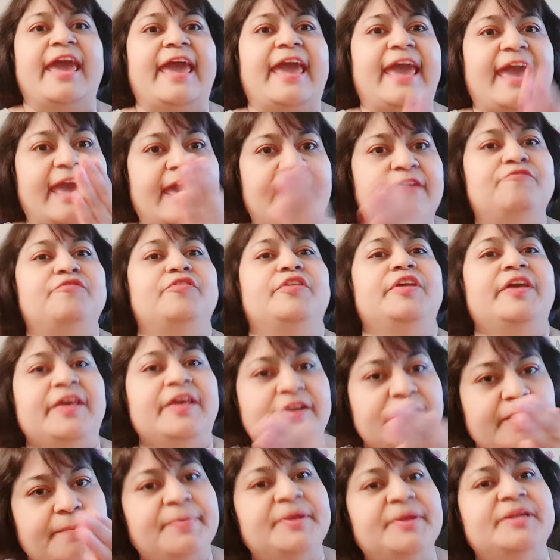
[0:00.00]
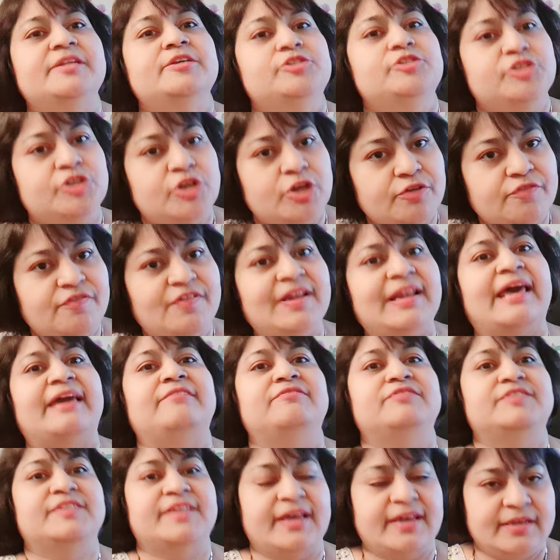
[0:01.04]
Every repetition of a life
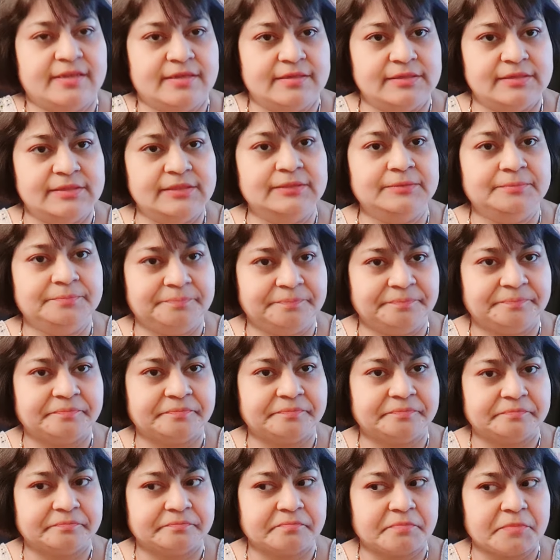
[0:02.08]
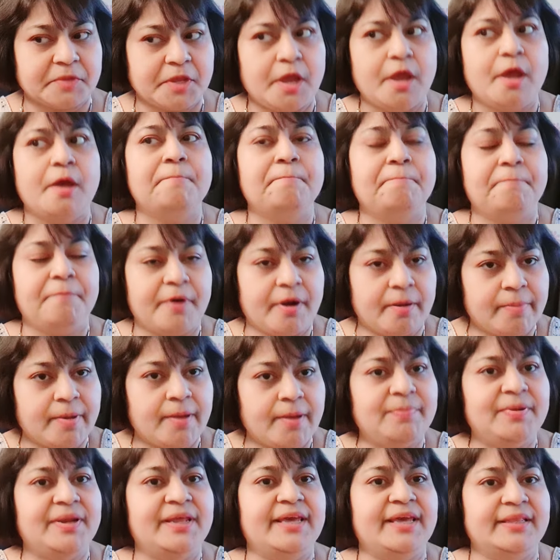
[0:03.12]
cycle,
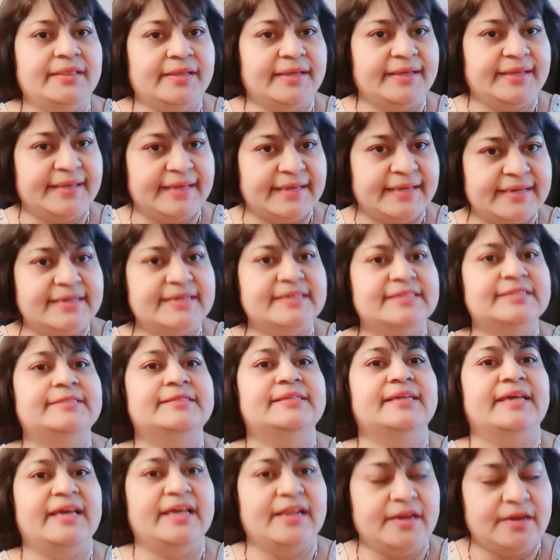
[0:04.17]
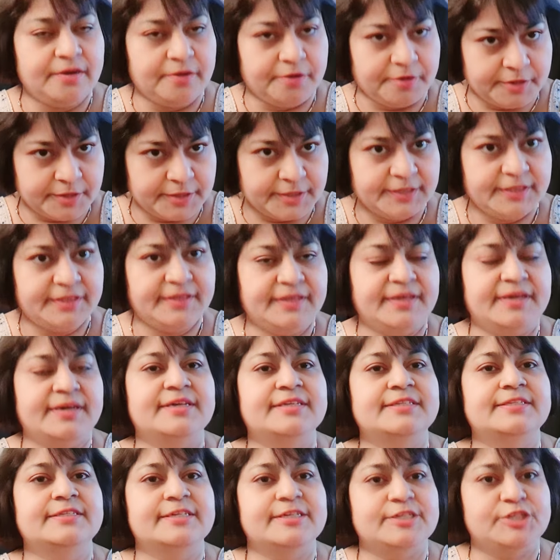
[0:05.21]
probably the years in earth
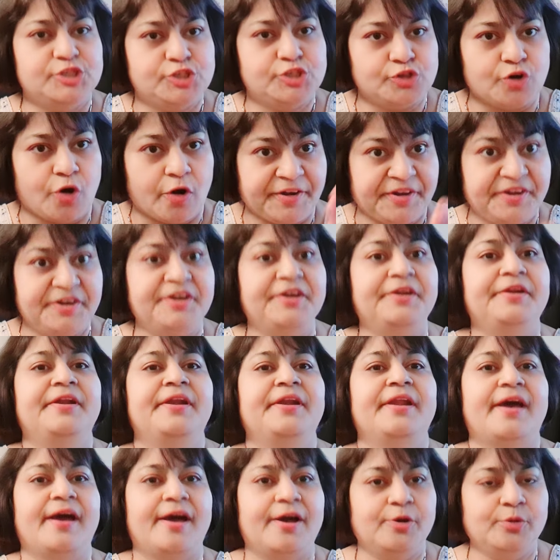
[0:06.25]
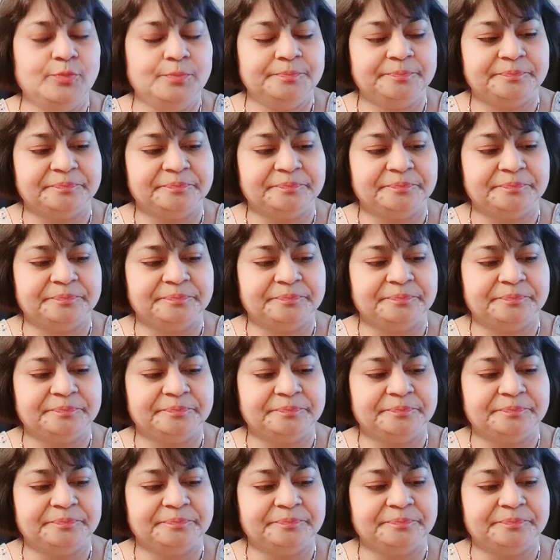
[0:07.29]
years is shortened now